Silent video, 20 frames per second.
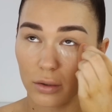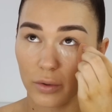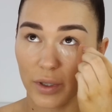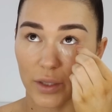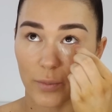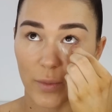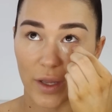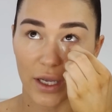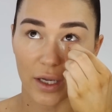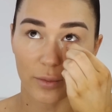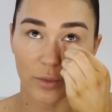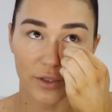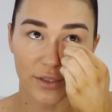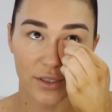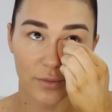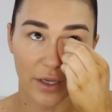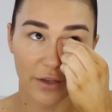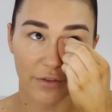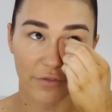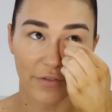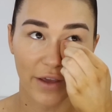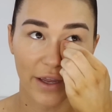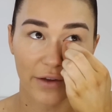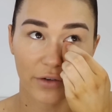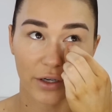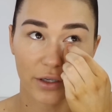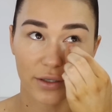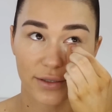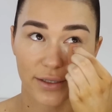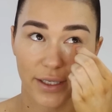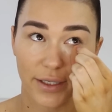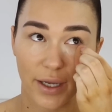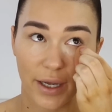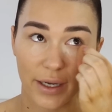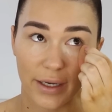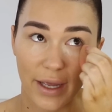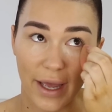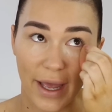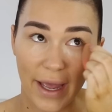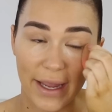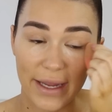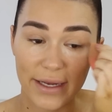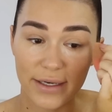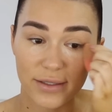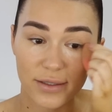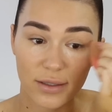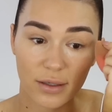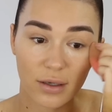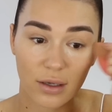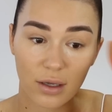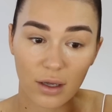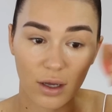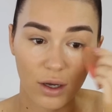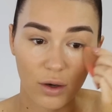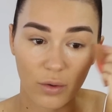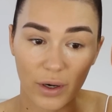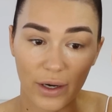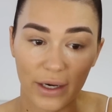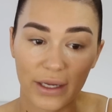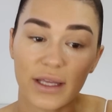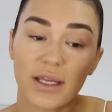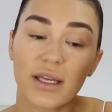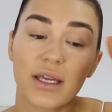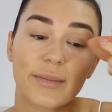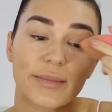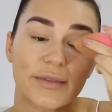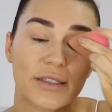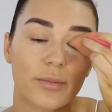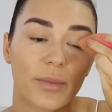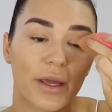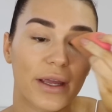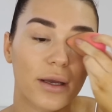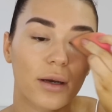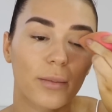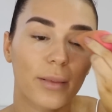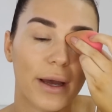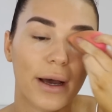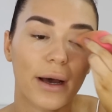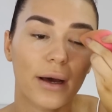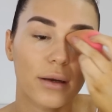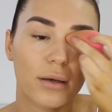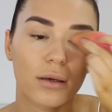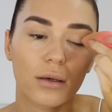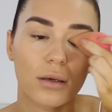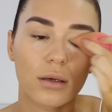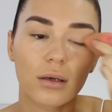Quick makeup looks are my favorite because like I hate wearing heaps of makeup out